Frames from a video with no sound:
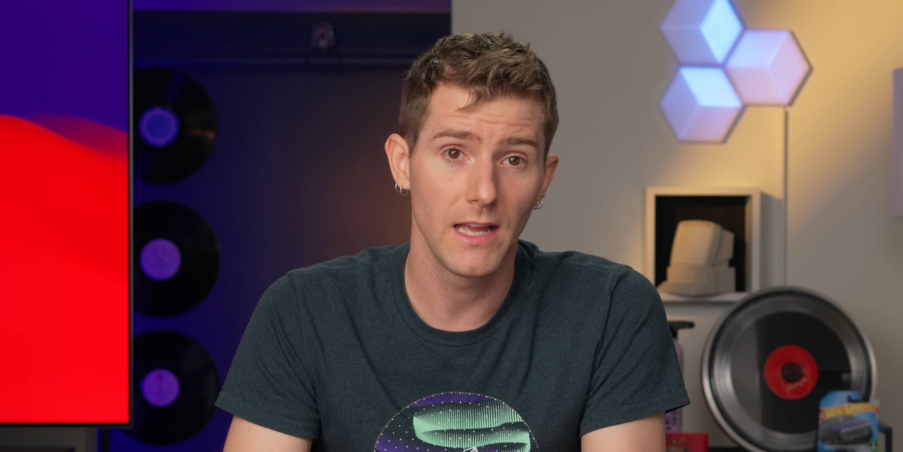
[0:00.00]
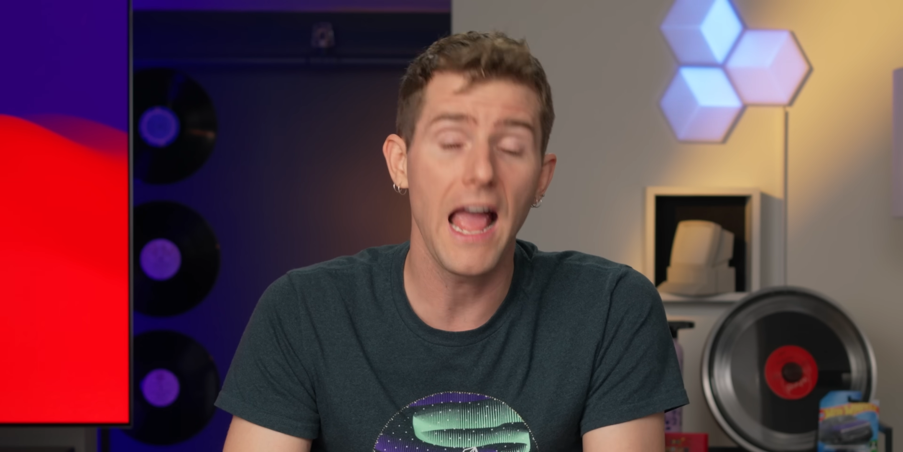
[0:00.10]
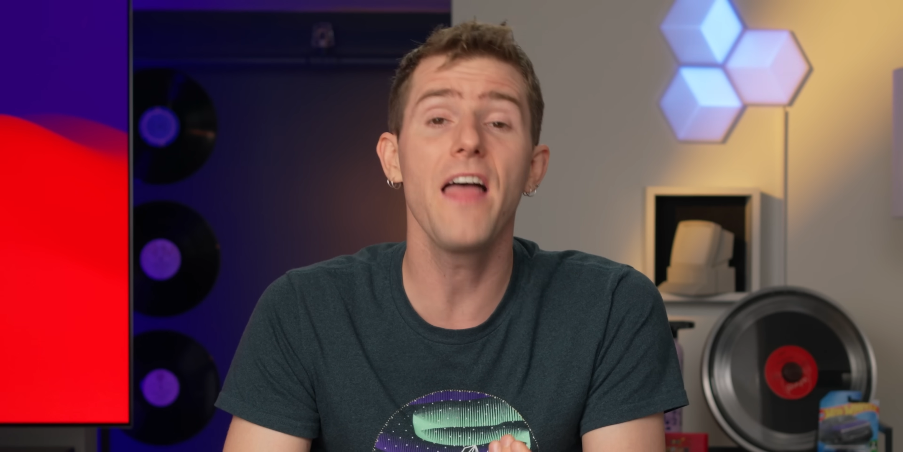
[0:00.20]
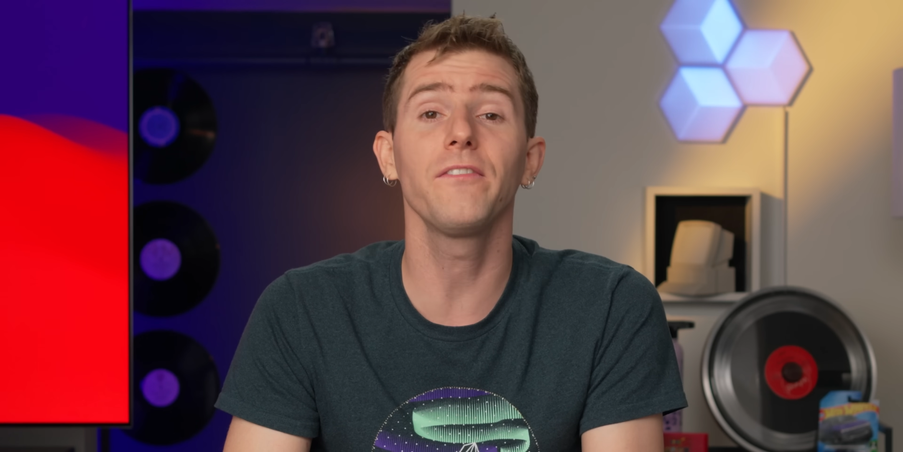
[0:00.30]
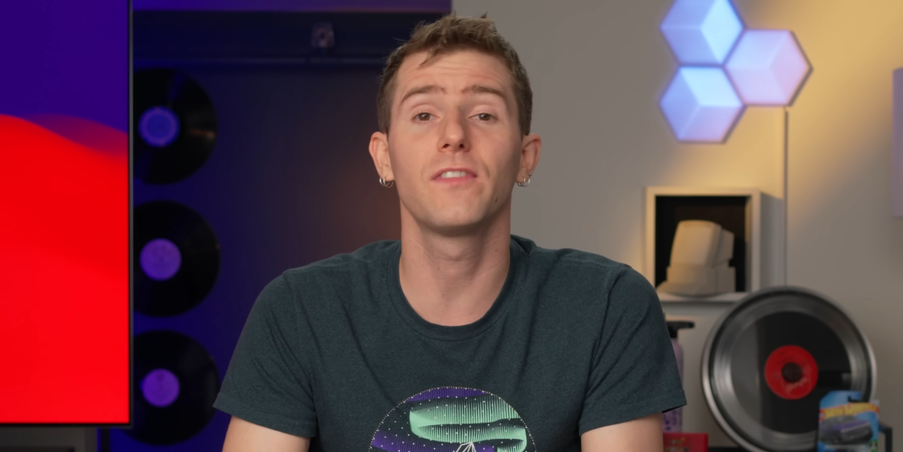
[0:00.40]

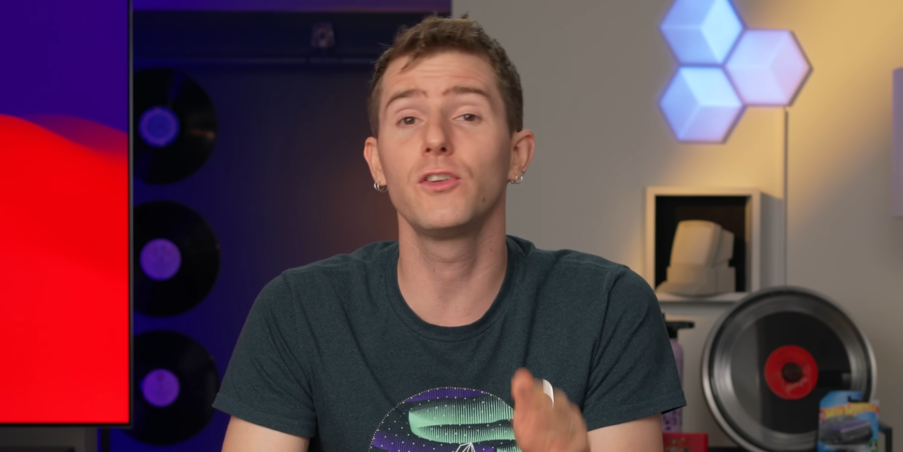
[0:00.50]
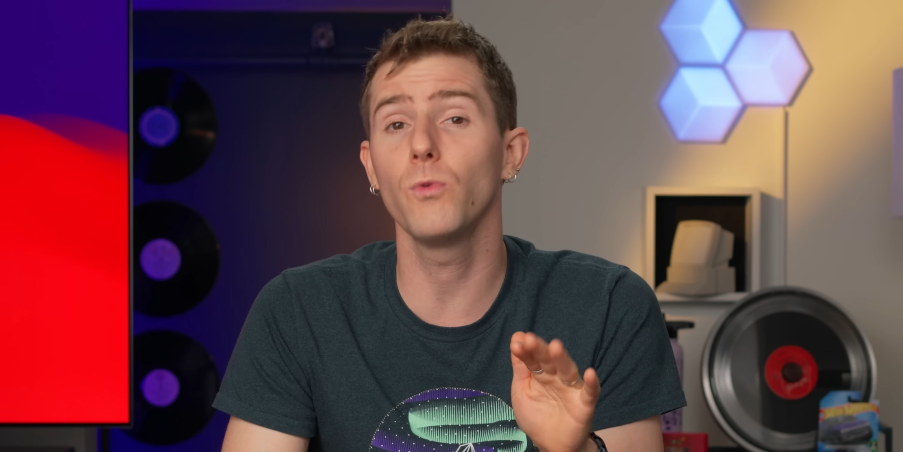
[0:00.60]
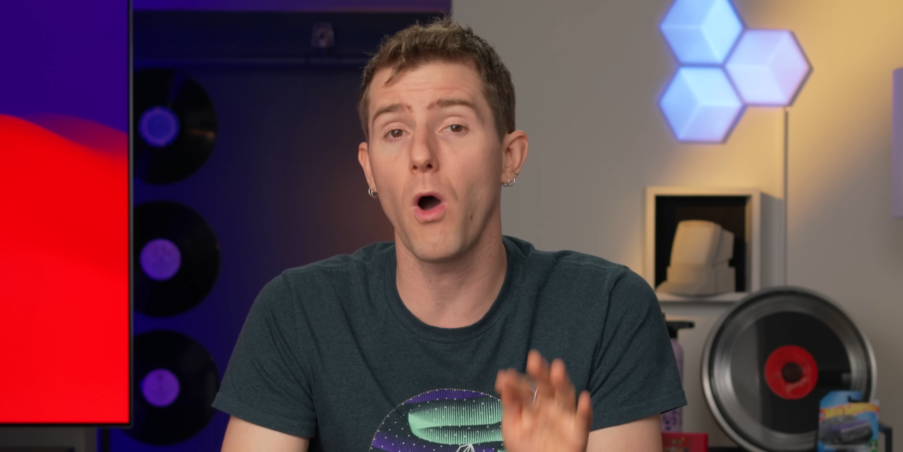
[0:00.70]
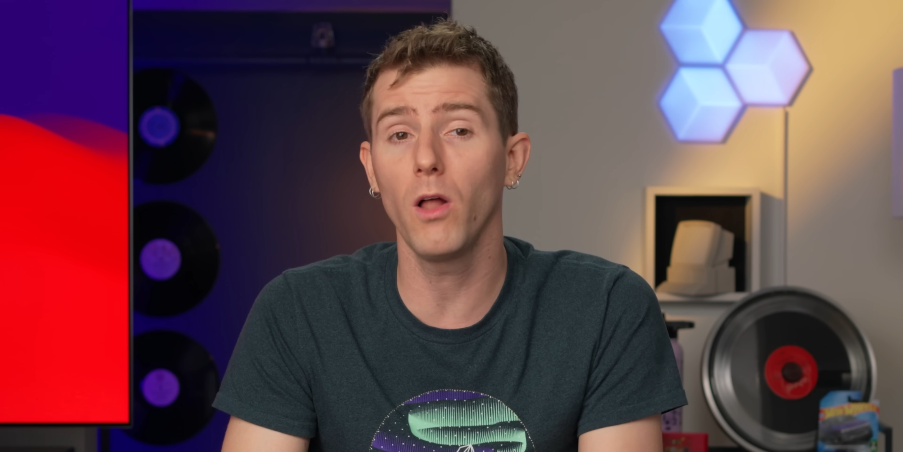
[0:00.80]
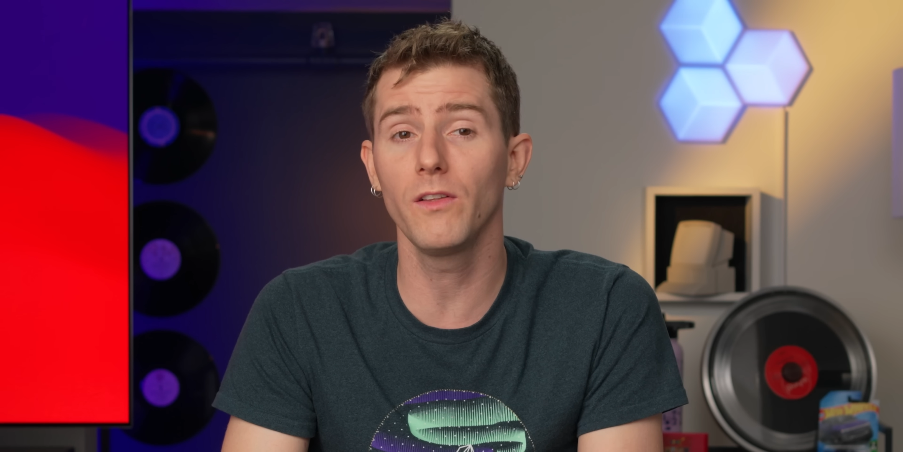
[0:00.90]
And they do
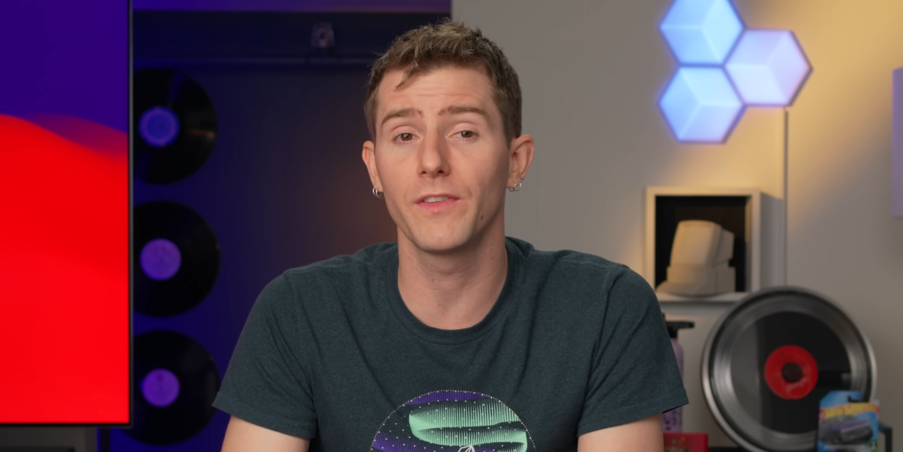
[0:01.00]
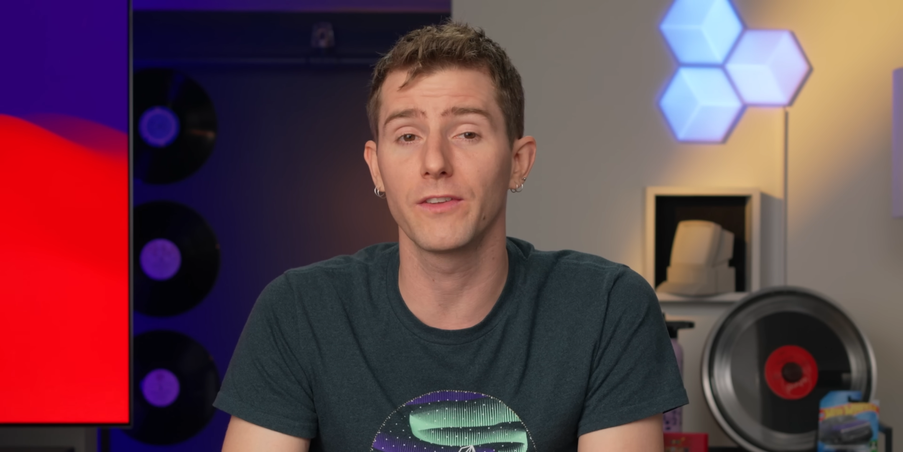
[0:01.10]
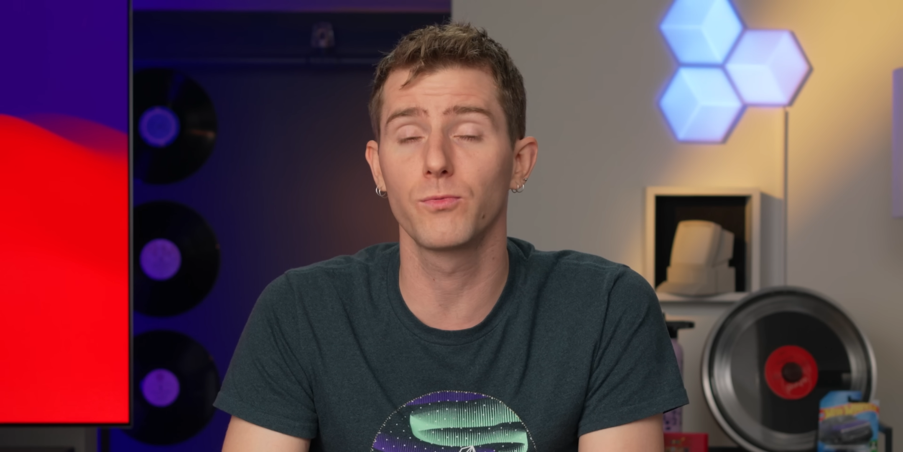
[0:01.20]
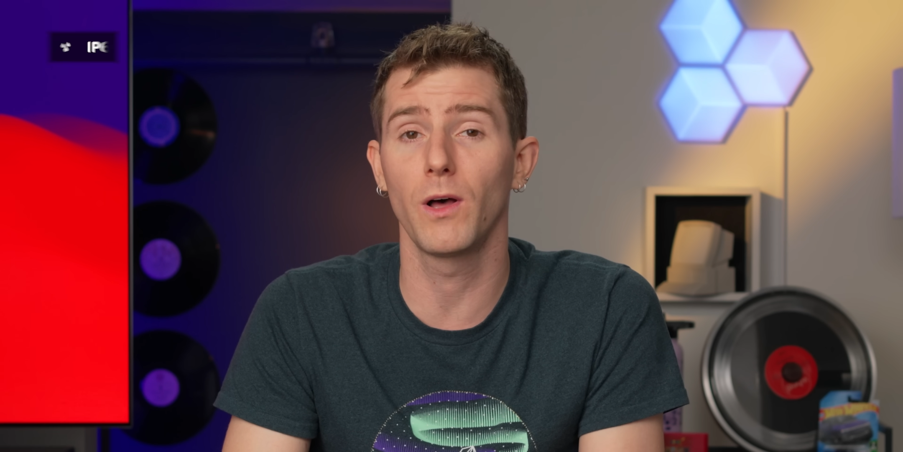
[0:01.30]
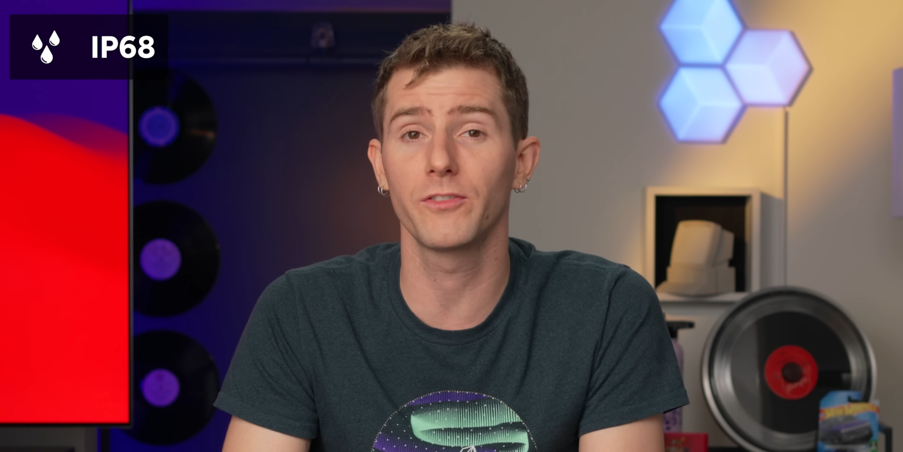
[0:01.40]
all of
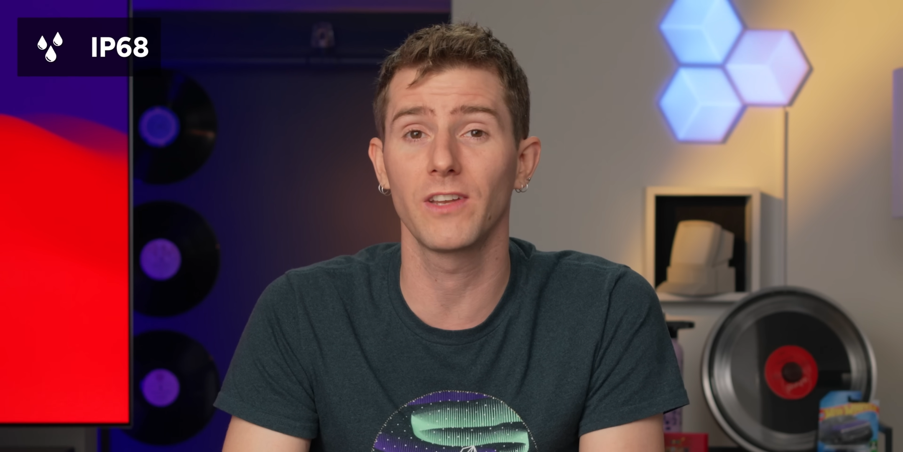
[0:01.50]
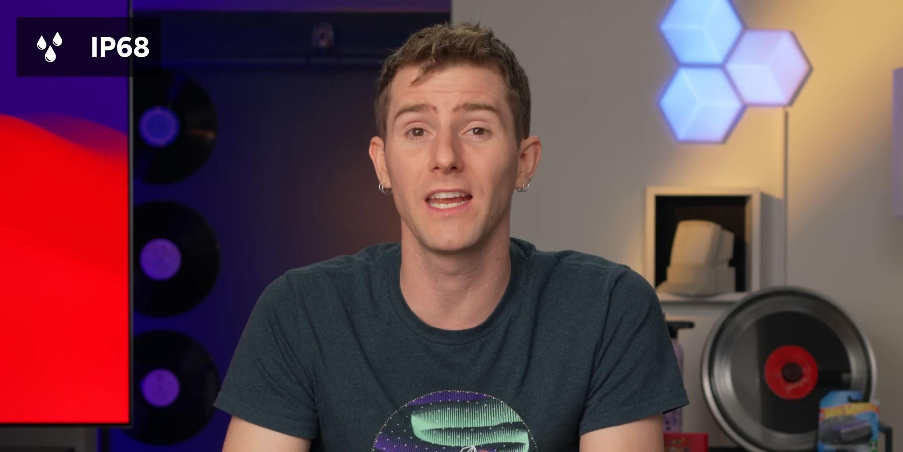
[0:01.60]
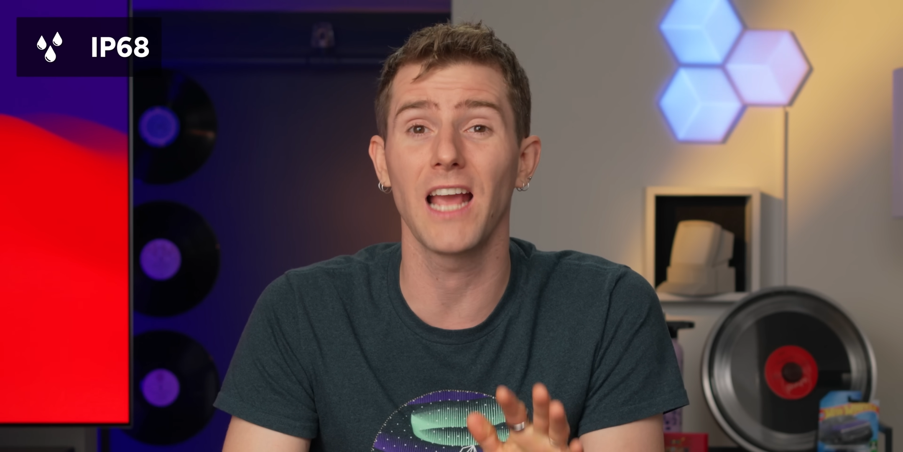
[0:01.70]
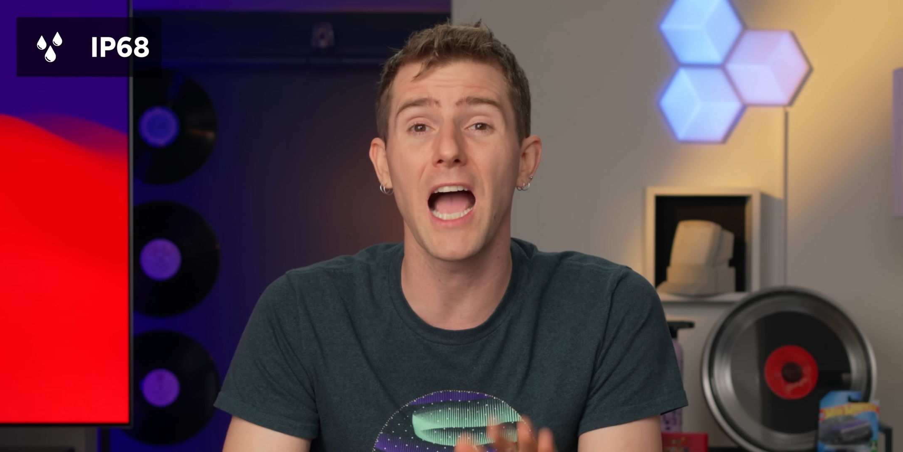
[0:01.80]
this while staying